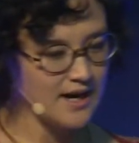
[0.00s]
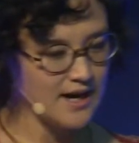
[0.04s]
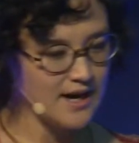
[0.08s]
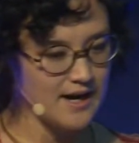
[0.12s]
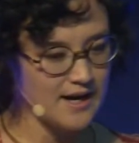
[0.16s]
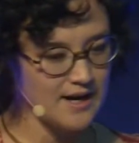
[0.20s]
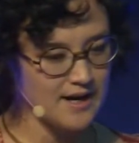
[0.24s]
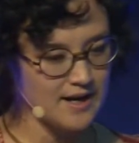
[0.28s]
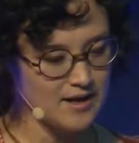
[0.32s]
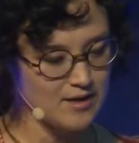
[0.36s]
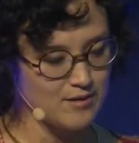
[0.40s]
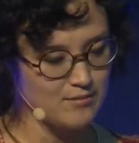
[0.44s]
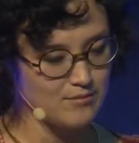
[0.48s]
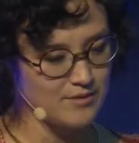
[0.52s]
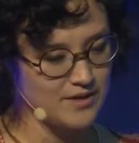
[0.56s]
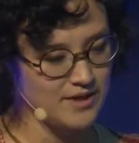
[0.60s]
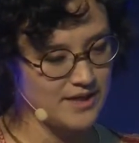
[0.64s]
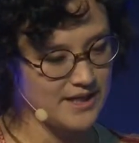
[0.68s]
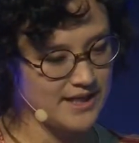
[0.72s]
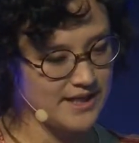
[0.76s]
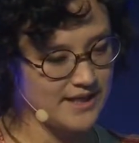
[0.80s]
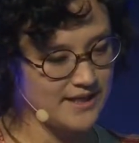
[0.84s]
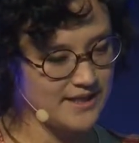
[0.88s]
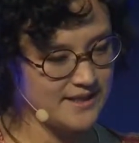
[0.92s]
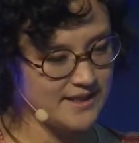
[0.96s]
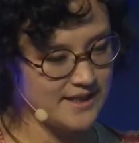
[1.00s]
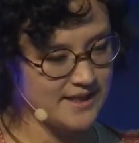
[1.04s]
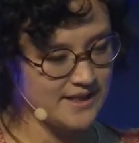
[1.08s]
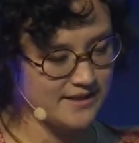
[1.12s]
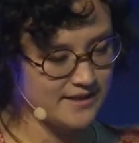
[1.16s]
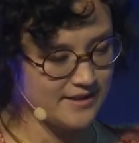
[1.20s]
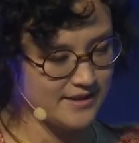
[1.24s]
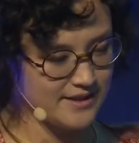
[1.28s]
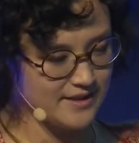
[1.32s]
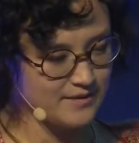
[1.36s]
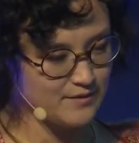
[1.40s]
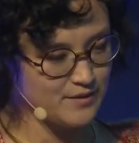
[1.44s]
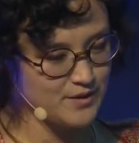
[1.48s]

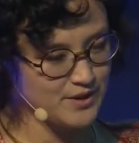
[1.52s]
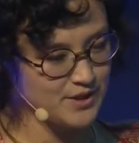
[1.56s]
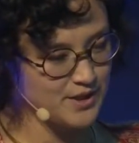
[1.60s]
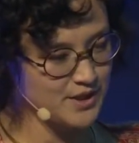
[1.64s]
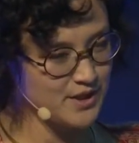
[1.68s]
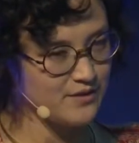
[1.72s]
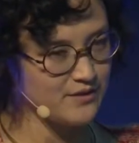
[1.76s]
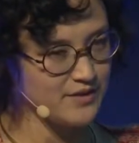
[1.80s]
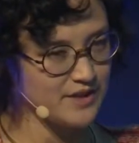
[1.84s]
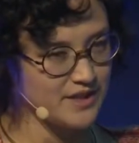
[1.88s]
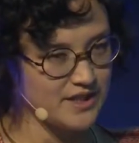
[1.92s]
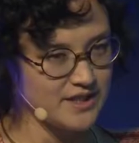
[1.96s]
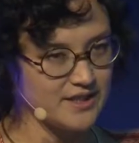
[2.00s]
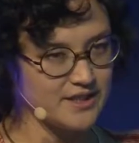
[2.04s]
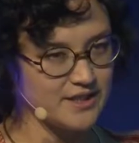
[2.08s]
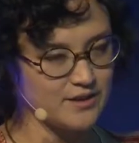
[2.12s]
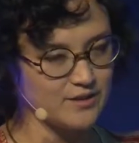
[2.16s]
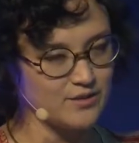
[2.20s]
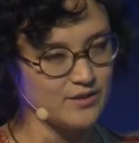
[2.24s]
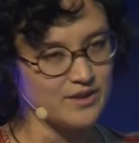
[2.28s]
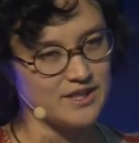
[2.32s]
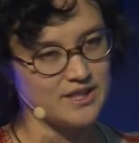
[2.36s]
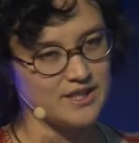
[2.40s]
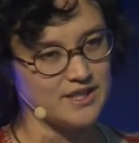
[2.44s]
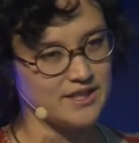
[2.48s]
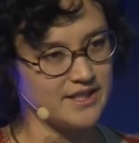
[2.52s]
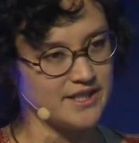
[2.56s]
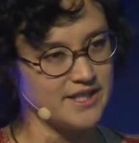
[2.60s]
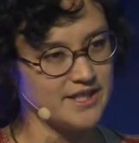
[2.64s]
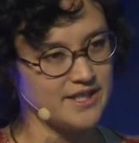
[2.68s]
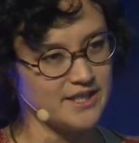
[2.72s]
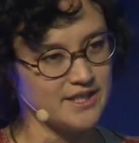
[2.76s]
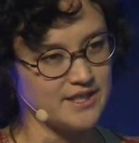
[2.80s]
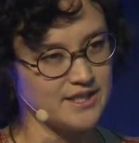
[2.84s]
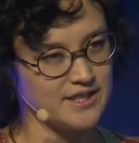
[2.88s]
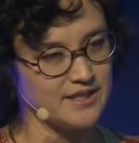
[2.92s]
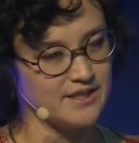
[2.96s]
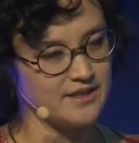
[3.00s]
And Civil Servant is an
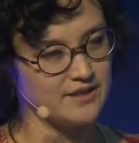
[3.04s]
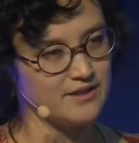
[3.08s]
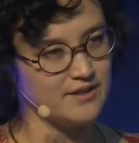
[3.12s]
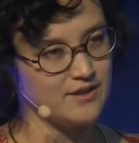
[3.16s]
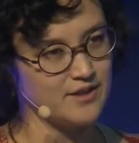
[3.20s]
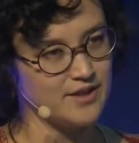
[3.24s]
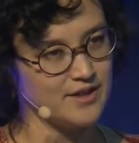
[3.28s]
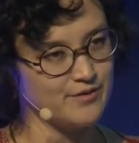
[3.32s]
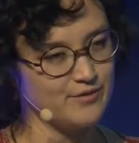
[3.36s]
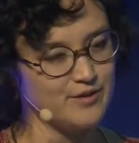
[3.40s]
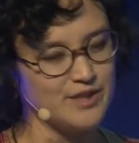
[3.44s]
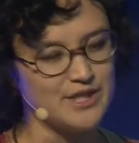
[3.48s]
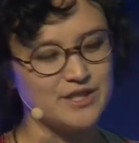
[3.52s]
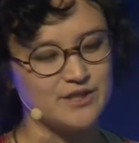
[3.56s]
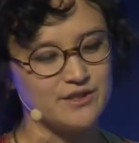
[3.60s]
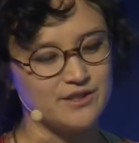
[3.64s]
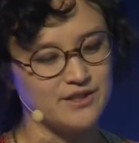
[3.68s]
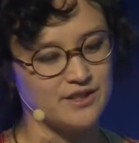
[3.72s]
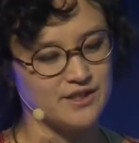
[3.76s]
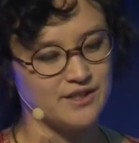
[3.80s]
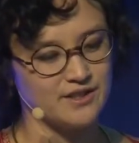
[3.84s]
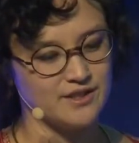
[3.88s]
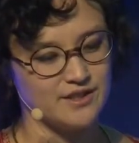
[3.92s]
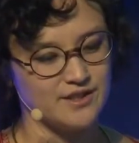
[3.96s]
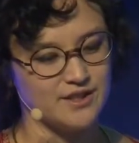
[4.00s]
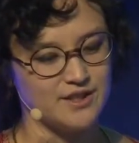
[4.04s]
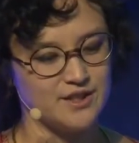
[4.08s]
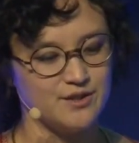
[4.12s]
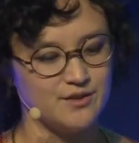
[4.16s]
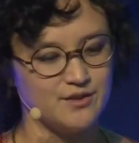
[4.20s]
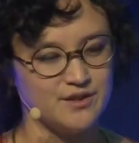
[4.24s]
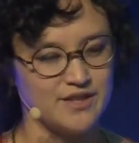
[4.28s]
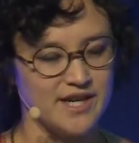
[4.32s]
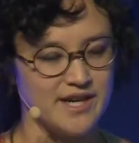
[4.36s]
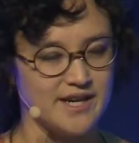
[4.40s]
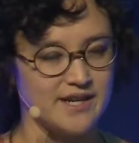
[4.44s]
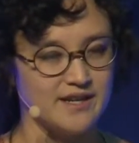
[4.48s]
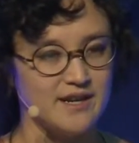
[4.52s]
organization or a research institute
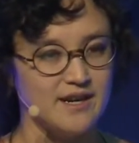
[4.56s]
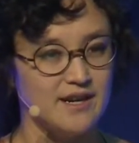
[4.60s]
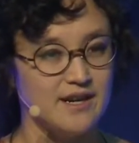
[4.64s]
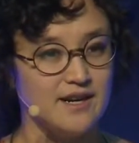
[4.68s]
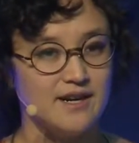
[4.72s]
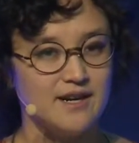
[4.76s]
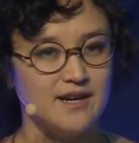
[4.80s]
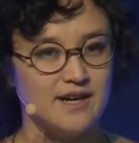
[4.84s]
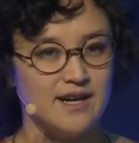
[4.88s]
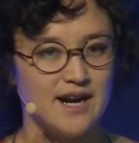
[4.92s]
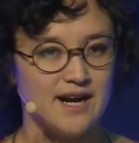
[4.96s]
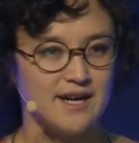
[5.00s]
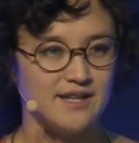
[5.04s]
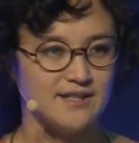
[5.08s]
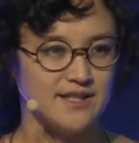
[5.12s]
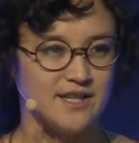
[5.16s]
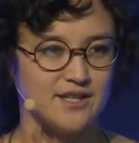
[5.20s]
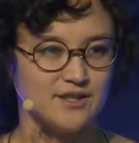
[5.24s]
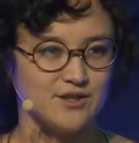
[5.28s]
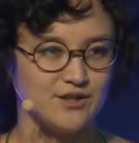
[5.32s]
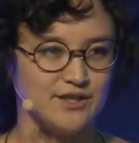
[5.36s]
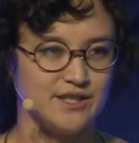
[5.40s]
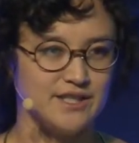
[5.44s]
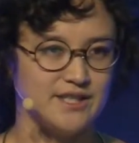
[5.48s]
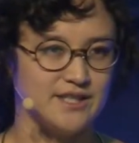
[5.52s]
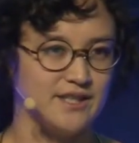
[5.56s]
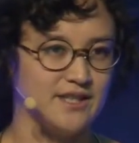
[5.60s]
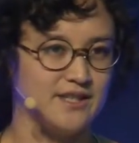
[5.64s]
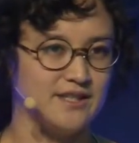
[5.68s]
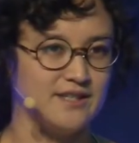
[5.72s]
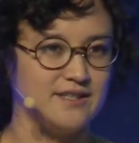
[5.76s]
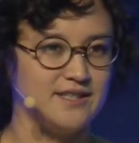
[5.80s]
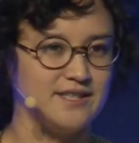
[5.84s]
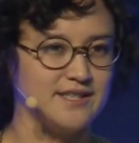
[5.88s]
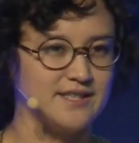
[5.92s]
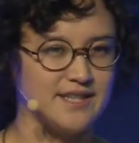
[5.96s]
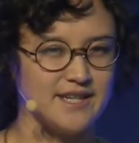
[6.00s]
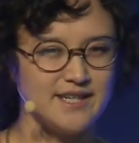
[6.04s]
that has actually done
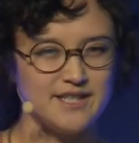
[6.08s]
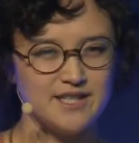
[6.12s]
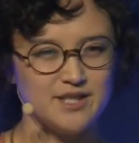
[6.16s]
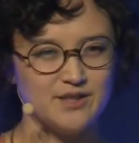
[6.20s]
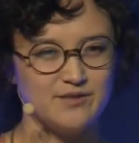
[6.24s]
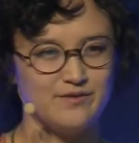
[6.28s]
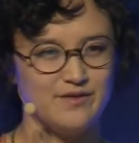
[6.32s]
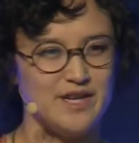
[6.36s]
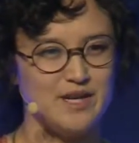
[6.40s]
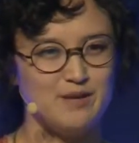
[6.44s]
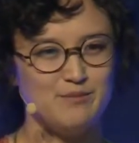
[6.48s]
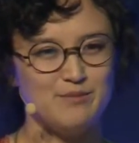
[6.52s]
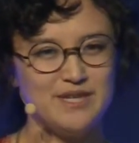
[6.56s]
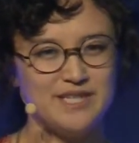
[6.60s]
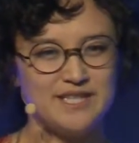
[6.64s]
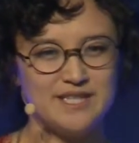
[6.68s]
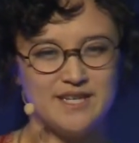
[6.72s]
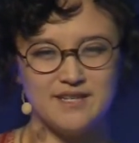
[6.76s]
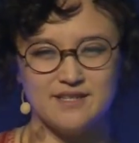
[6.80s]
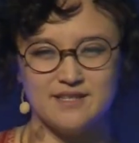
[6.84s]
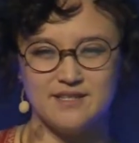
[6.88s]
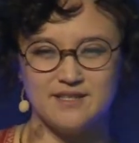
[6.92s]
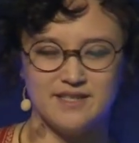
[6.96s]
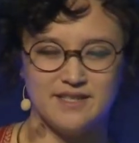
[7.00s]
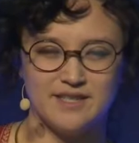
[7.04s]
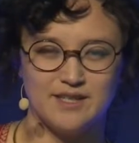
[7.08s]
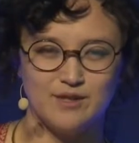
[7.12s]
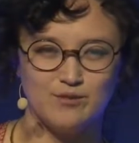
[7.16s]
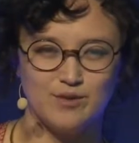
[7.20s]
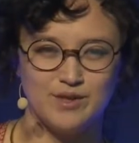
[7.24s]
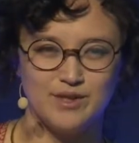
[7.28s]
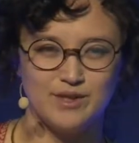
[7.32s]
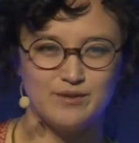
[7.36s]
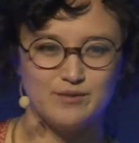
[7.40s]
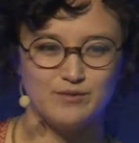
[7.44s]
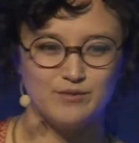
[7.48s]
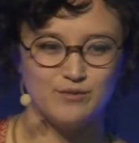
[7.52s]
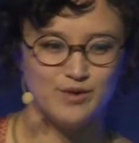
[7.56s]
these kinds of A/B testing
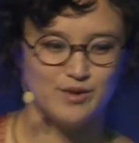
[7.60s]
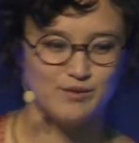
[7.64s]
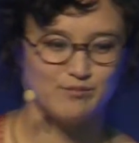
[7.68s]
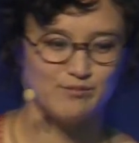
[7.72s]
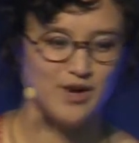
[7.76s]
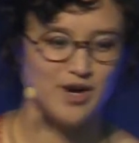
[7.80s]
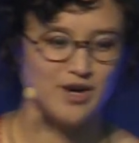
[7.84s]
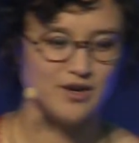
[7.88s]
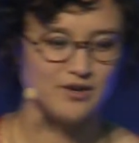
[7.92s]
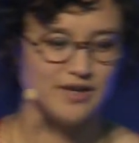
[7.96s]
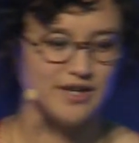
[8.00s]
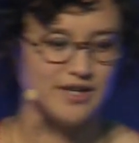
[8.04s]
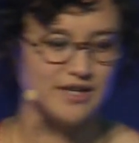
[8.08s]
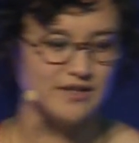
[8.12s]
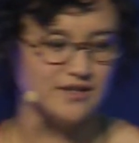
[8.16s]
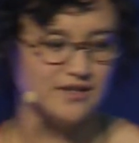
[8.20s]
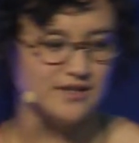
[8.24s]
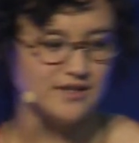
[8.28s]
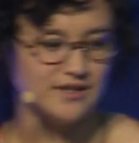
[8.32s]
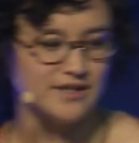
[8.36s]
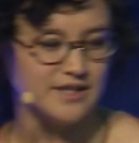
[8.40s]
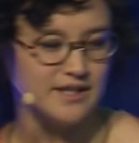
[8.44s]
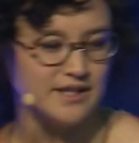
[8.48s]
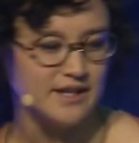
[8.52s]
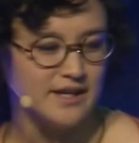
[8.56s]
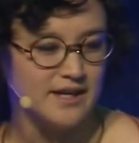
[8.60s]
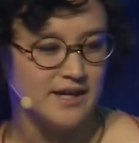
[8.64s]
with moderators.